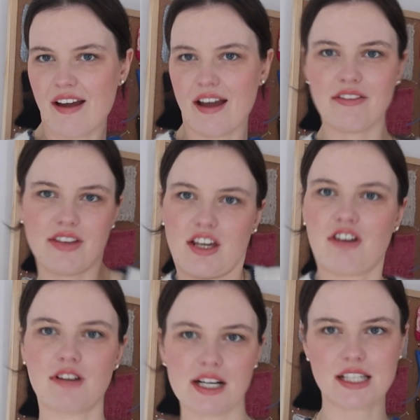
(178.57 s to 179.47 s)
Everything
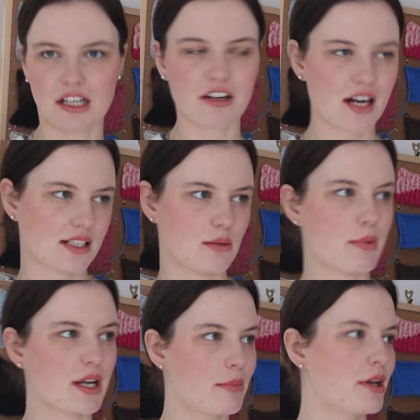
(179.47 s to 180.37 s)
creaks and cracks in a
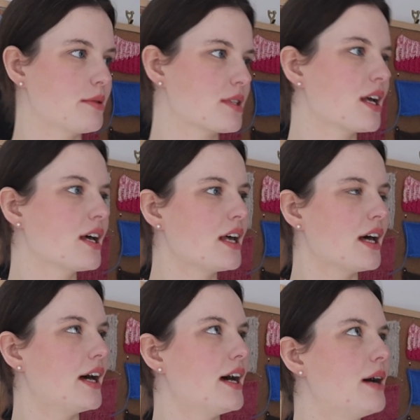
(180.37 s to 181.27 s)
bag of bones.
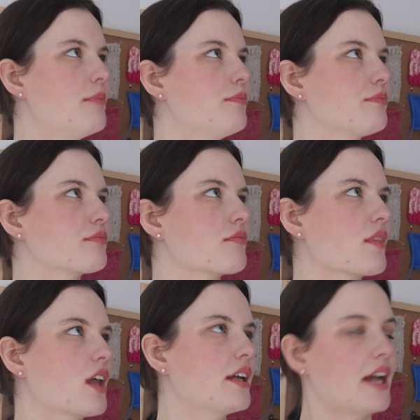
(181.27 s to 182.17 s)

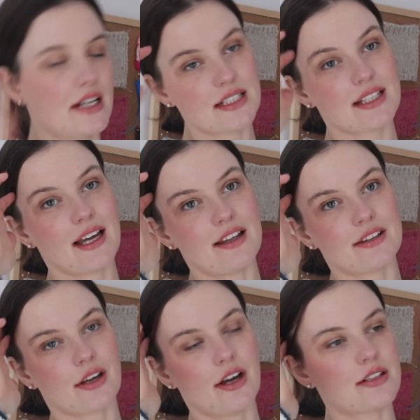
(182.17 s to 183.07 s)
Yeah, to get
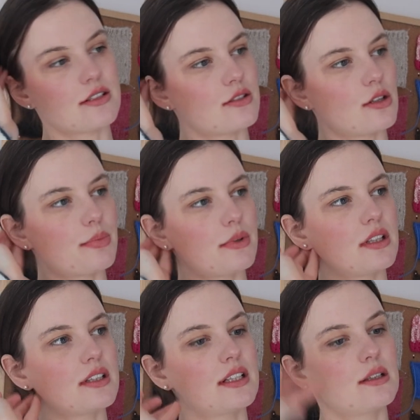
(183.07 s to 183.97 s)
the curtains up.
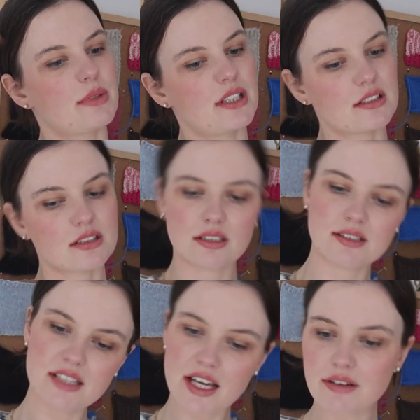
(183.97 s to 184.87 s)
Then it'll be
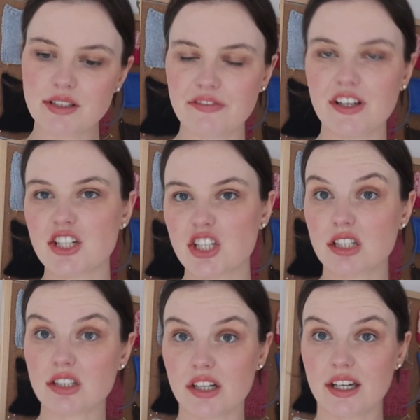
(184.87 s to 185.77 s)
as near to finished as
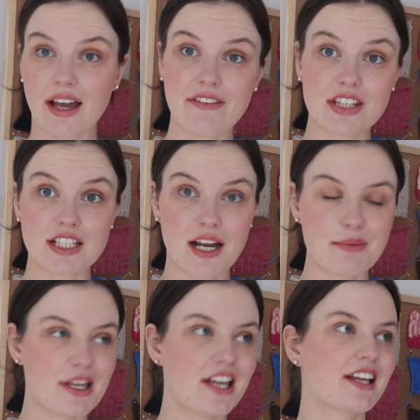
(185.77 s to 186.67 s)
it's going to get for the time
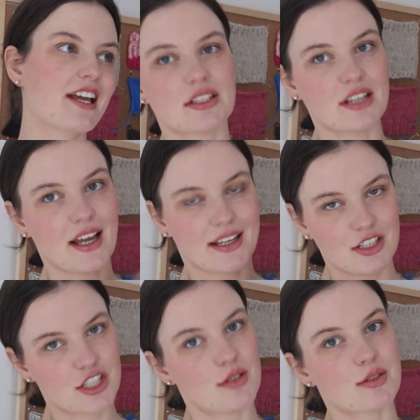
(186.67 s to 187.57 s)
being, so that I
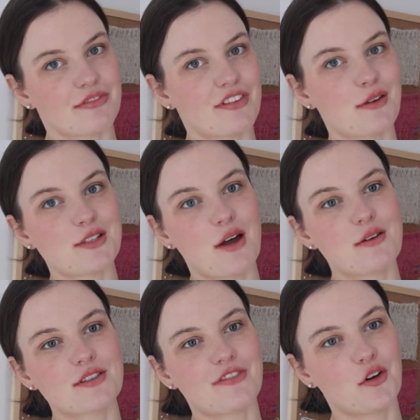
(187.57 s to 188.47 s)
can shoot some
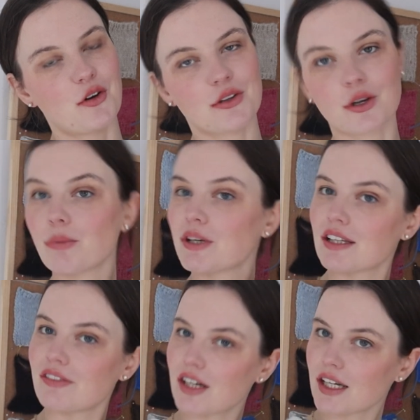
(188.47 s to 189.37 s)
photos for the company
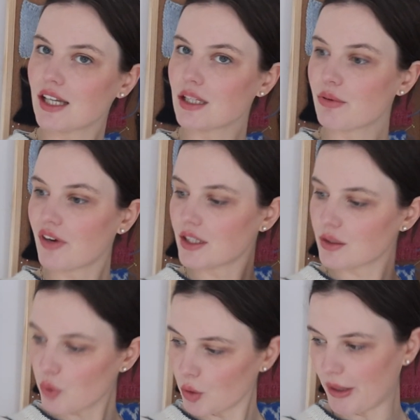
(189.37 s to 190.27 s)
that very kindly provided
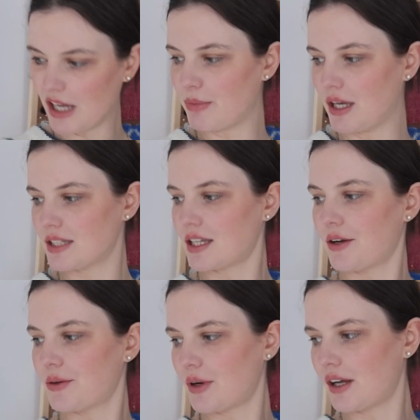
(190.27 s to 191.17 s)
the wallpaper.
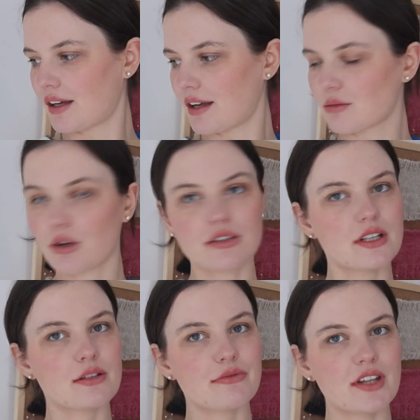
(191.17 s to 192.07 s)
So I'll get some
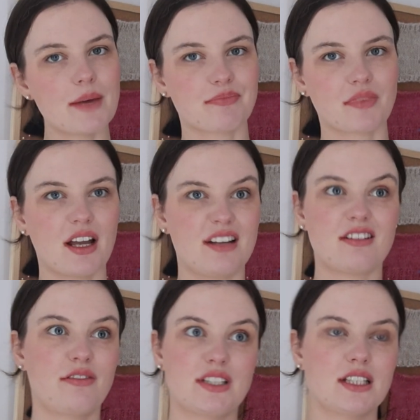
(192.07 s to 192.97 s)
content done for them. And
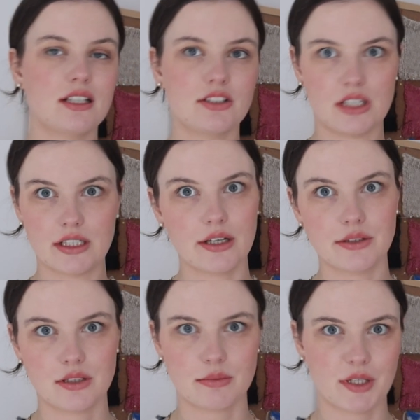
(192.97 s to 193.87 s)
obviously I just need
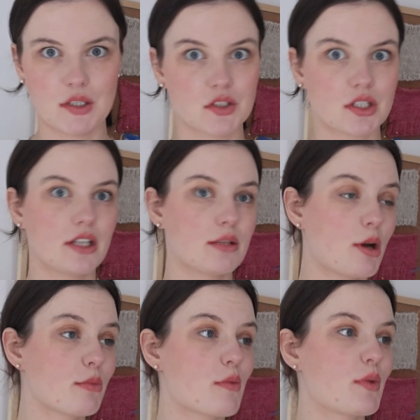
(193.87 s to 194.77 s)
curtains, because at the
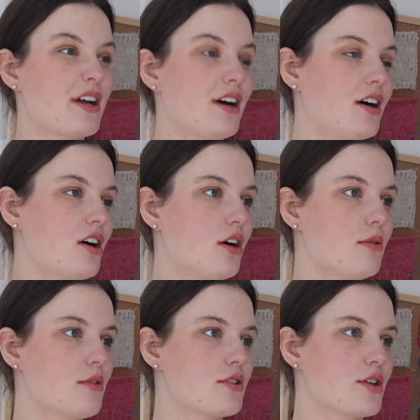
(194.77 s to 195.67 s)
moment we are
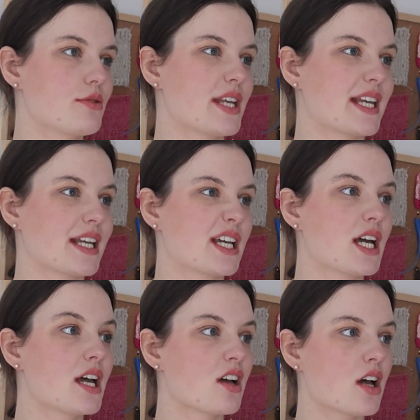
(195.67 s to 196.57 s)
using
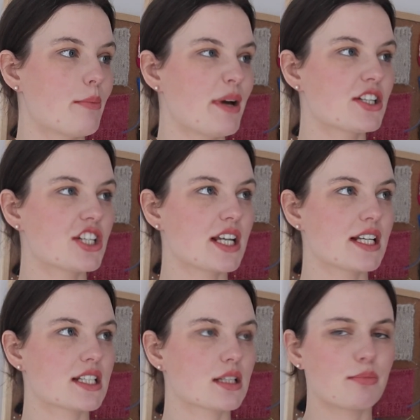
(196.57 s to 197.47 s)
a bed
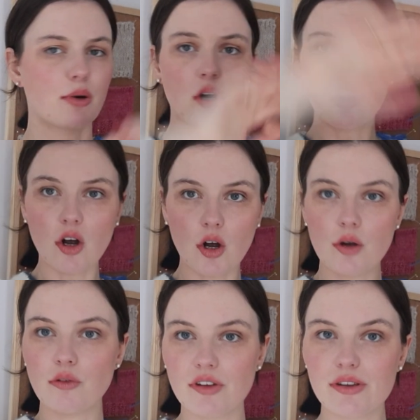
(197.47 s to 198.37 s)
sheet put
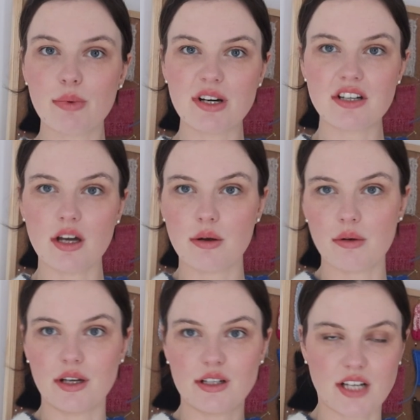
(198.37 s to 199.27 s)
over the
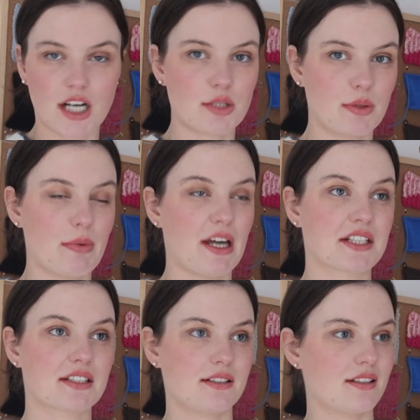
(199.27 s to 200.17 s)
window and attached with
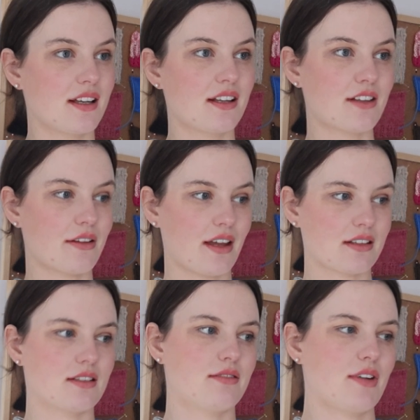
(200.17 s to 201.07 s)
pegs. So
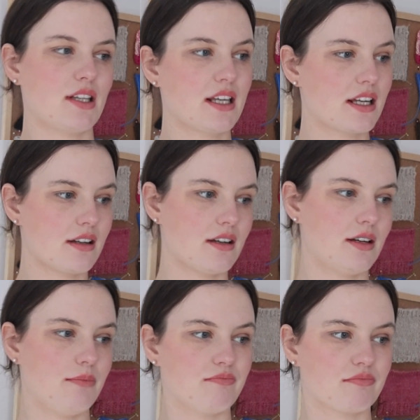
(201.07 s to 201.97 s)
that's really
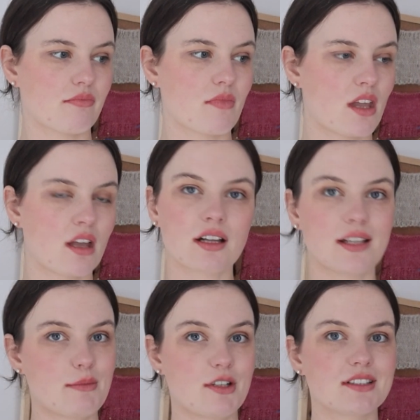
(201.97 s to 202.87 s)

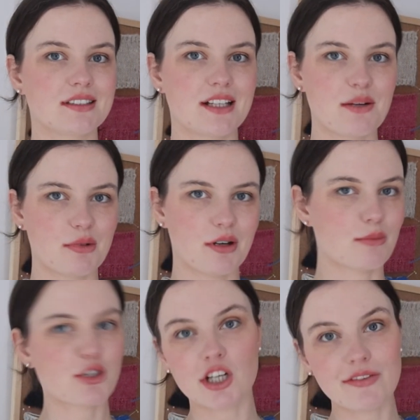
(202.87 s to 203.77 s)
glamorous, isn't it? But I'm
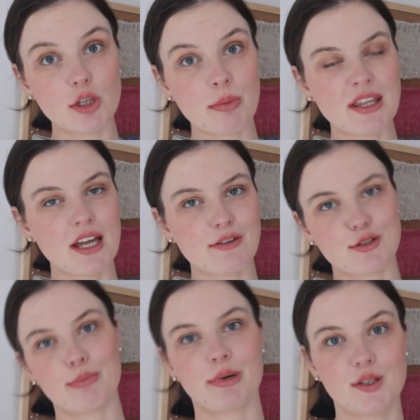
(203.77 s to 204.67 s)
sure you've all been there at
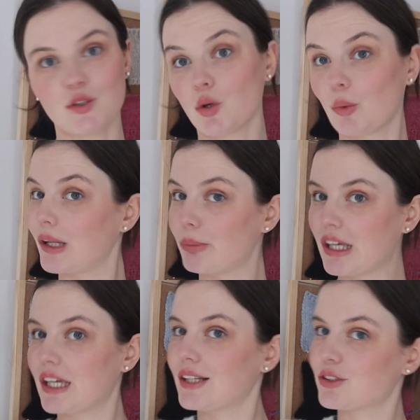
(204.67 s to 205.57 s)
some point, or will
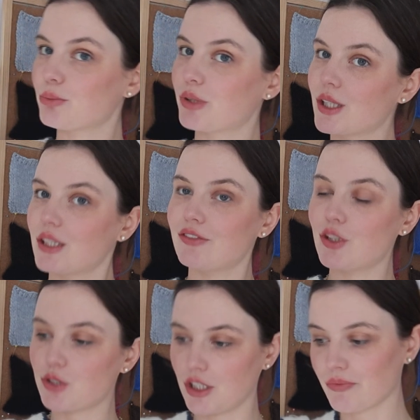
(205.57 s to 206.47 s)
be at some point in the
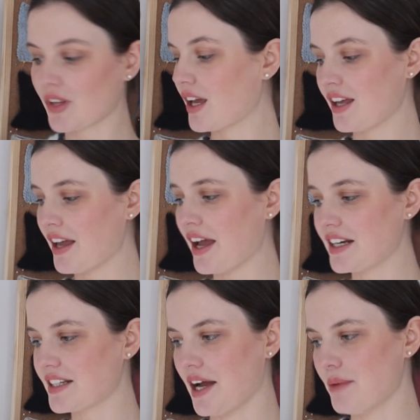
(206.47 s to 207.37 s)
future.
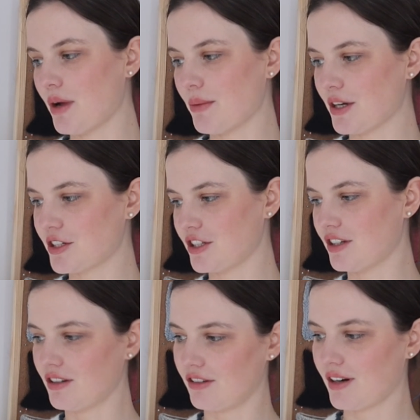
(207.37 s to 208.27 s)
Anytime I
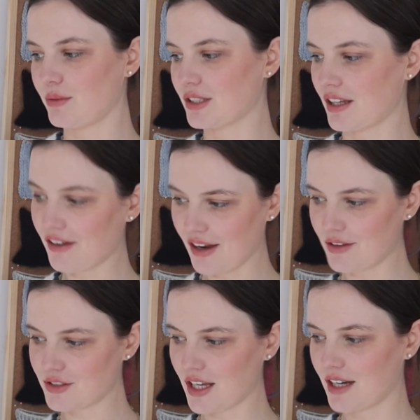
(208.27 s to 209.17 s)
mention, or anyone's like, oh,
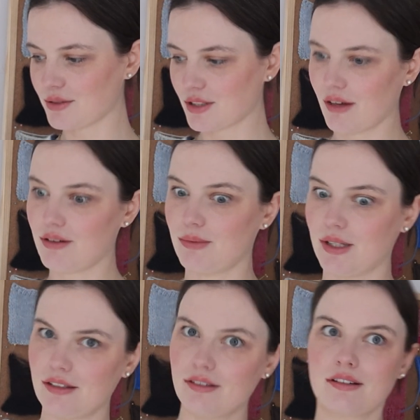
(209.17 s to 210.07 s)
how's the house going? I'm
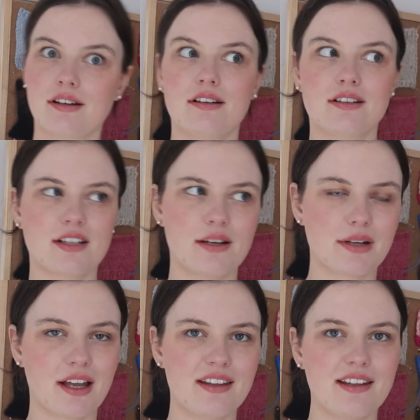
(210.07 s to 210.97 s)
like, oh gosh, yeah, we're
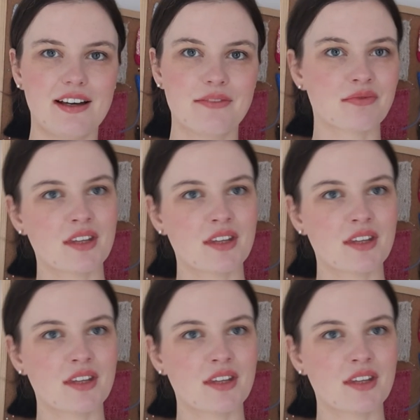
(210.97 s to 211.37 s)
getting there.